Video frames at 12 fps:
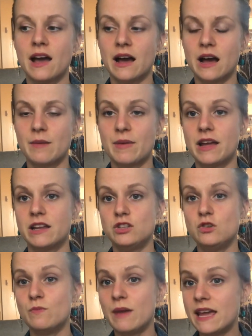
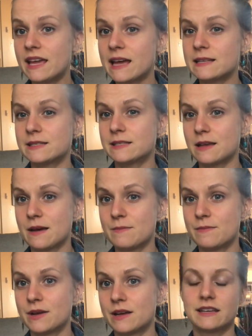And you may get
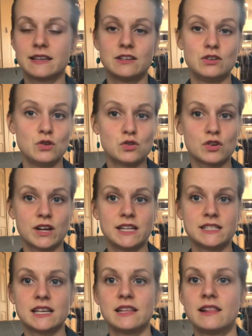some
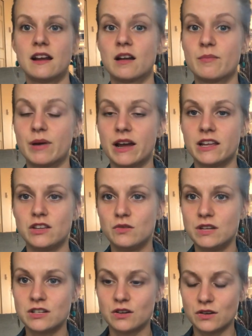nutrients in there, but
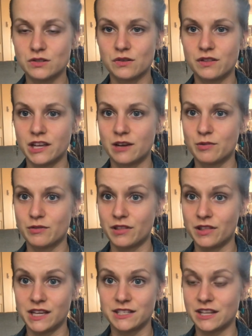you need to also think about the
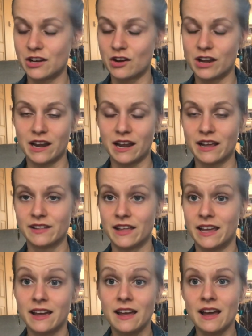things that you're getting,
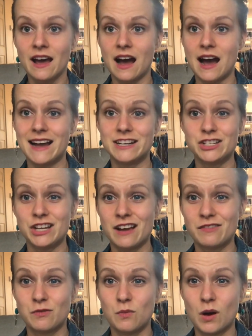like
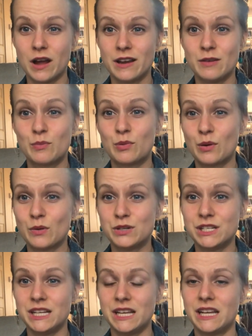IGF-1,
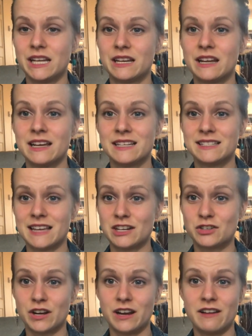protein,
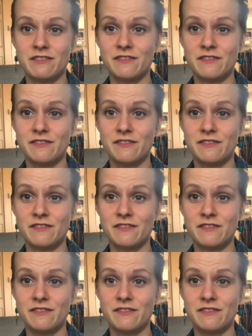saturated